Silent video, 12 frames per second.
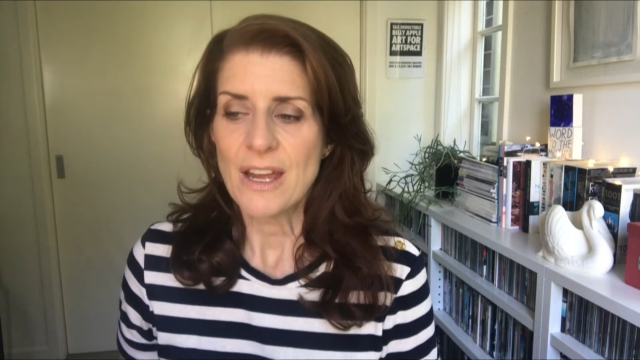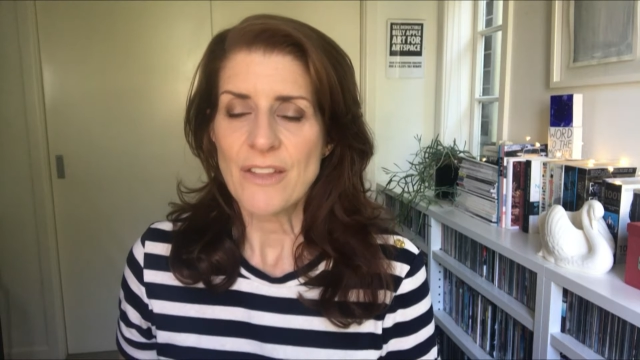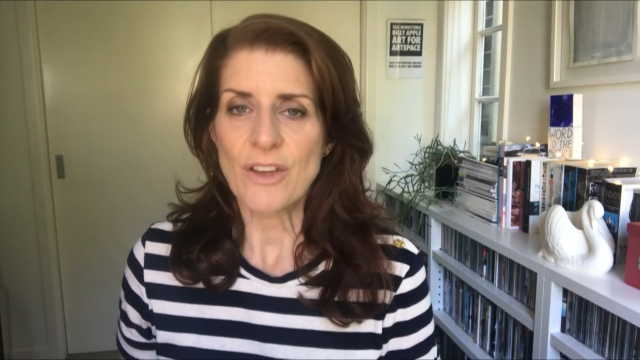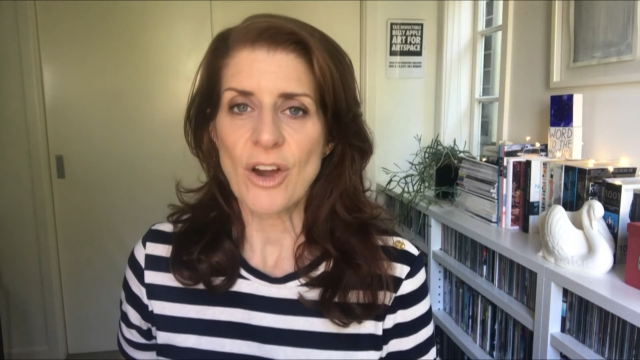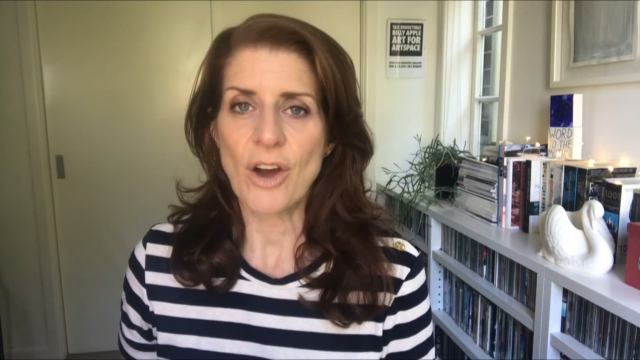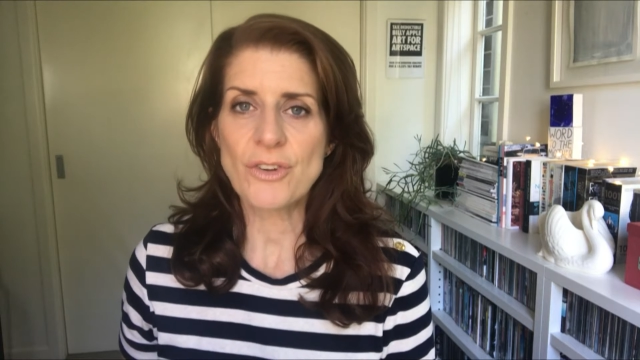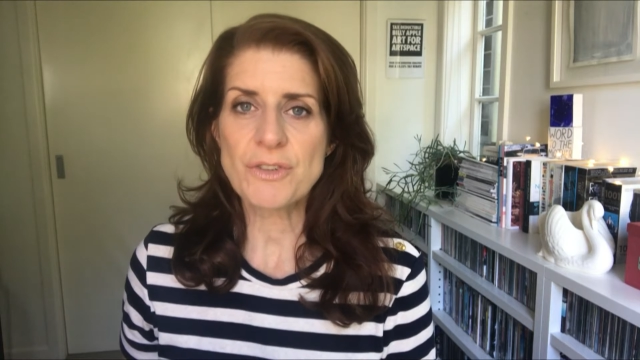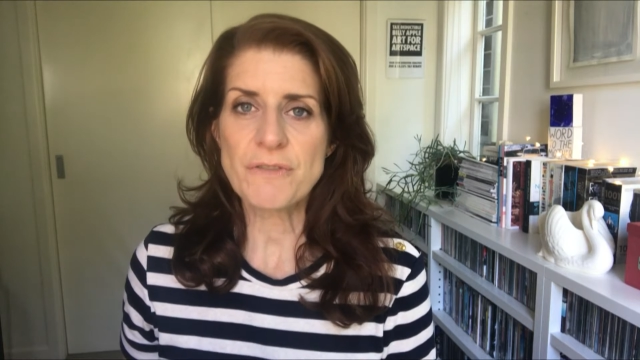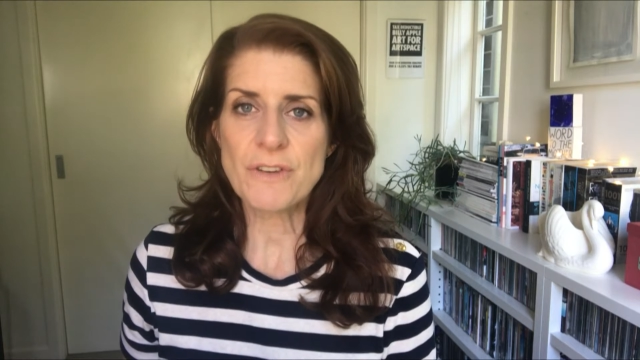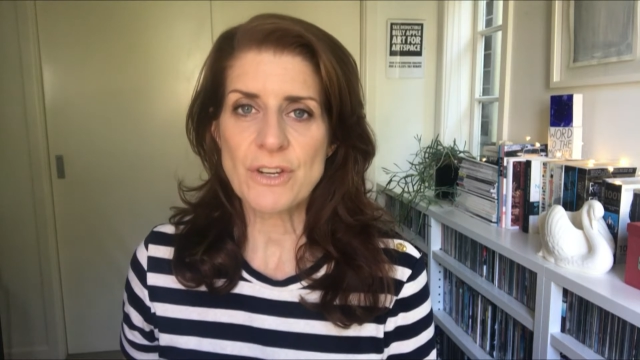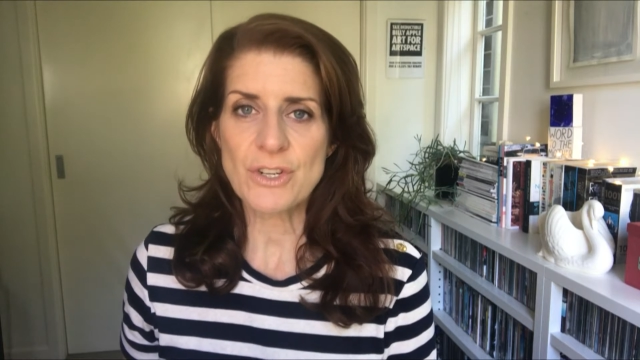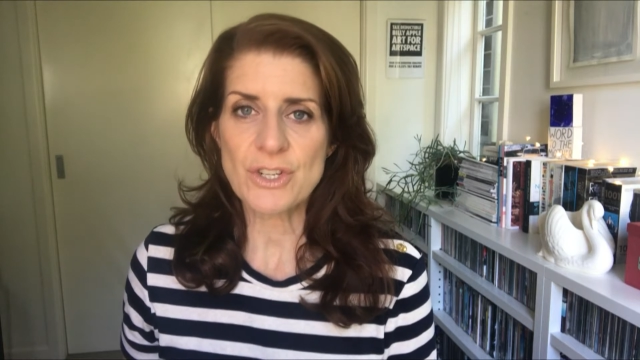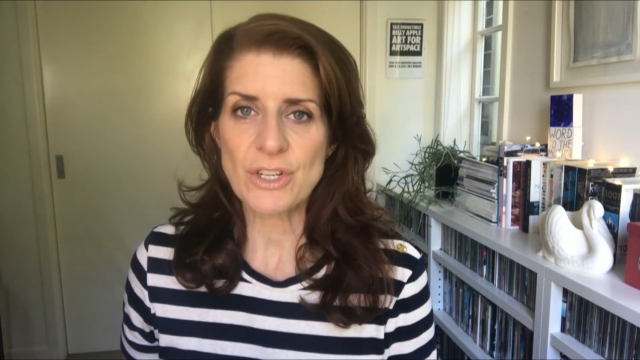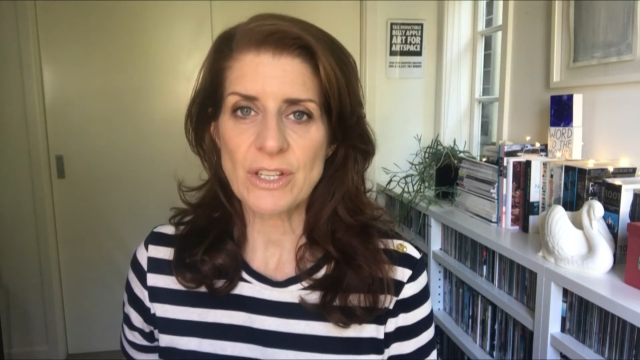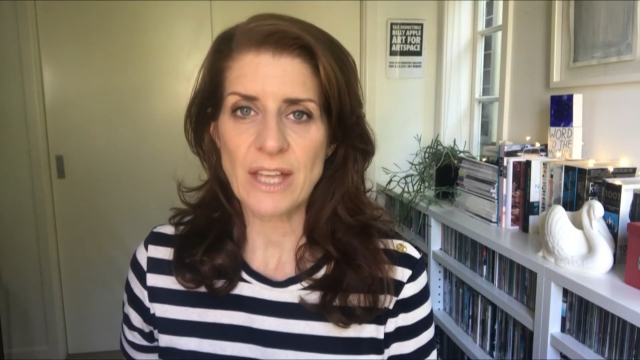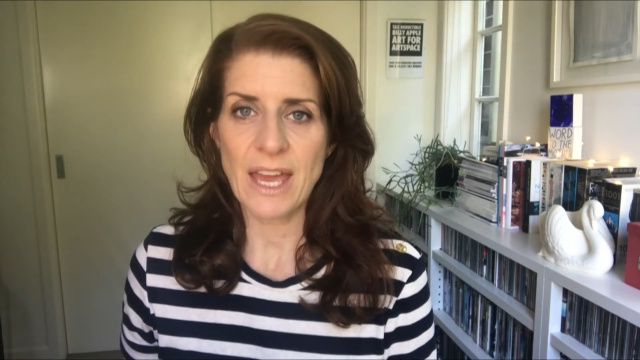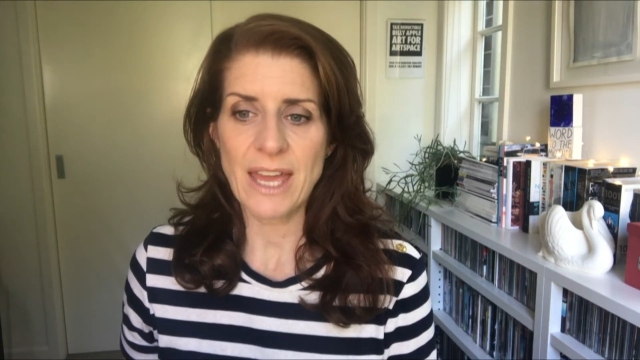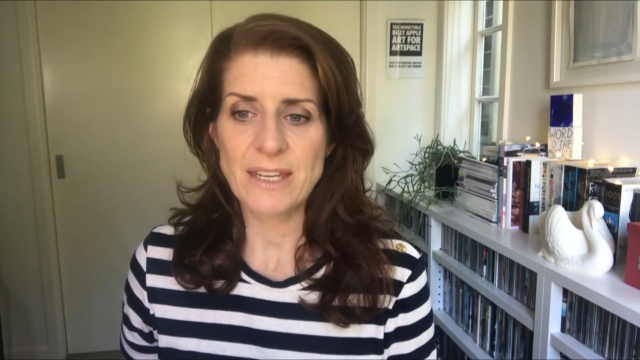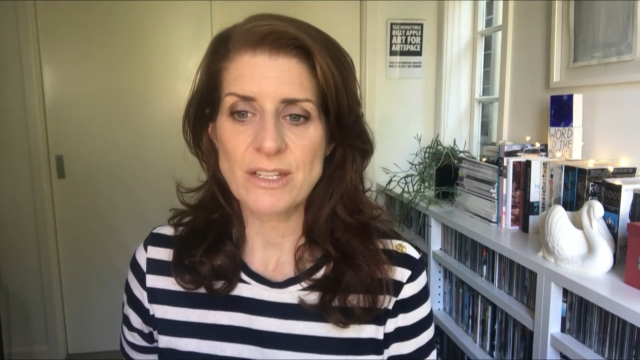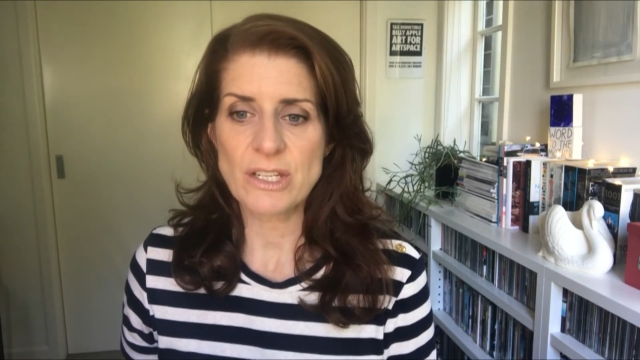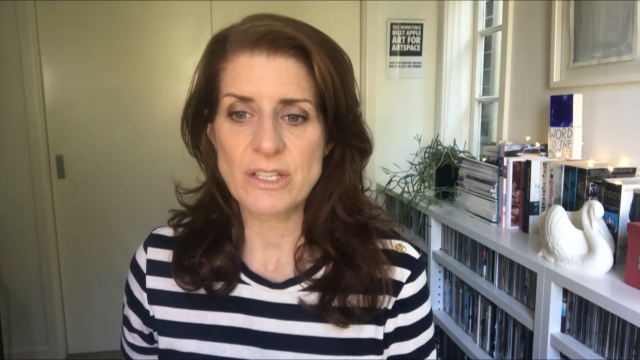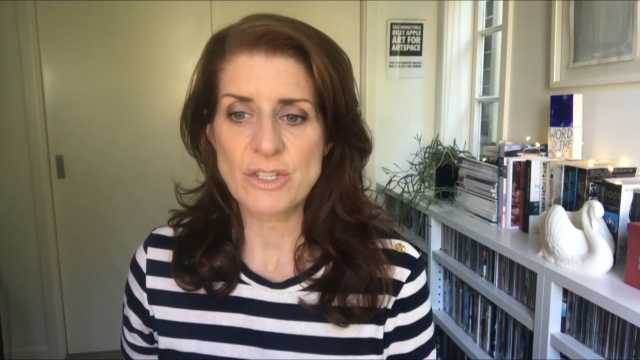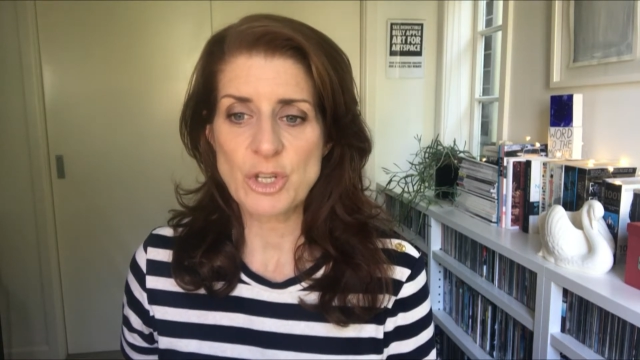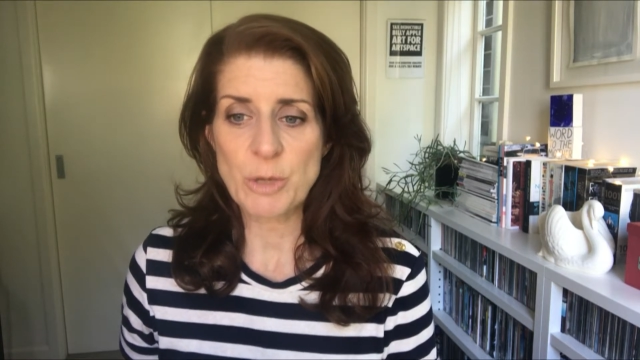The controversial and
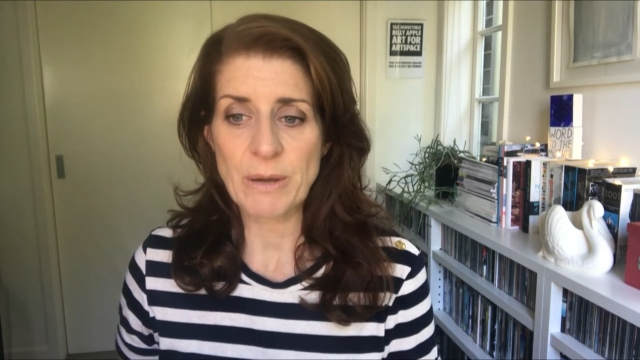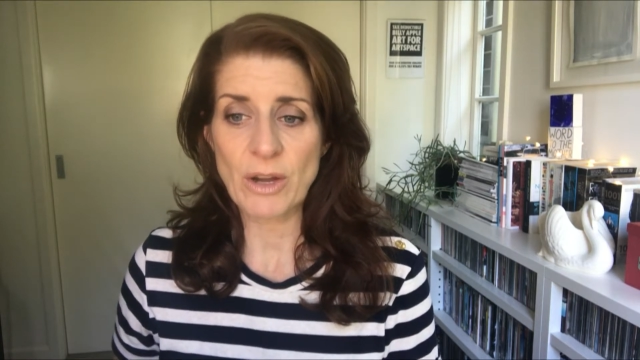disturbing